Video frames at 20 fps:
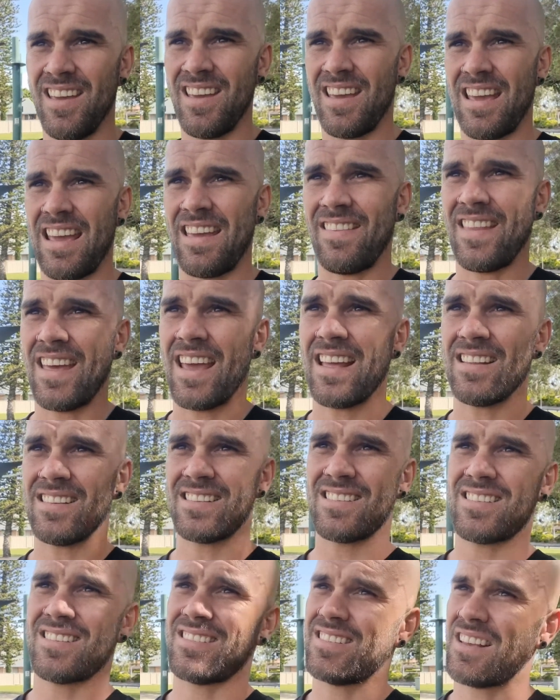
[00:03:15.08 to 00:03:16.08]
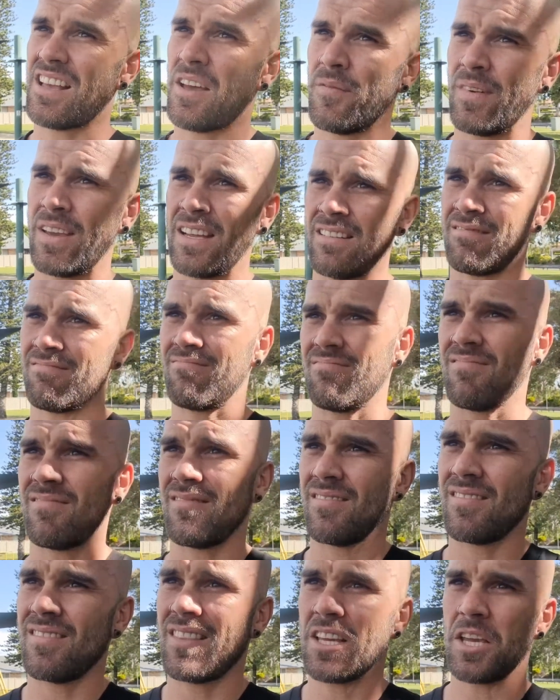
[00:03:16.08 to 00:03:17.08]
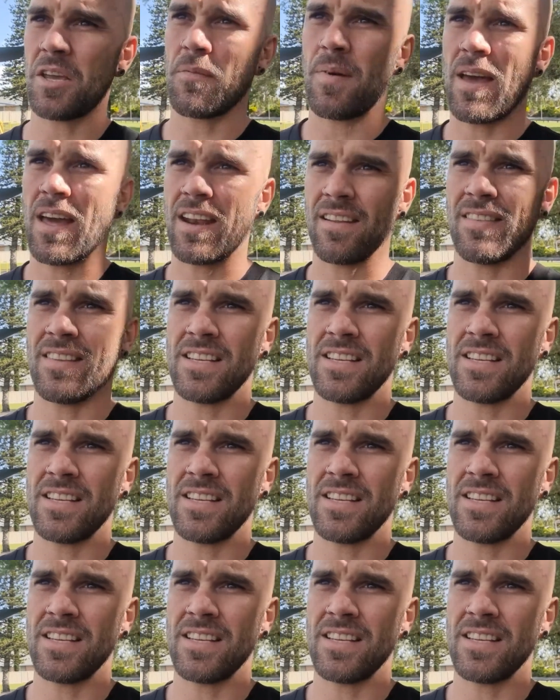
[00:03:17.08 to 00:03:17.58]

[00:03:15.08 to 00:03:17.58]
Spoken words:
And that's, I mean, think about it,